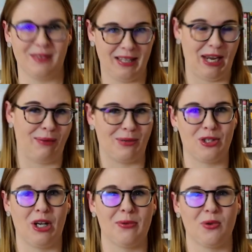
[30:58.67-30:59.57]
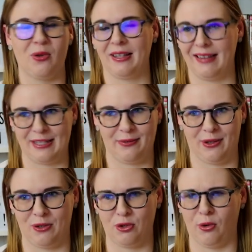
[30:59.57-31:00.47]
When the camera stops rolling, that's when
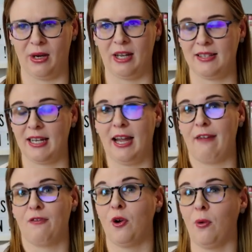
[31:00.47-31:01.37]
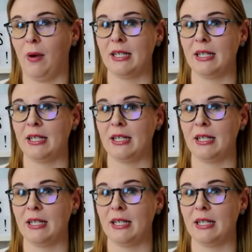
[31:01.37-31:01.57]
their story ends. Like, I have no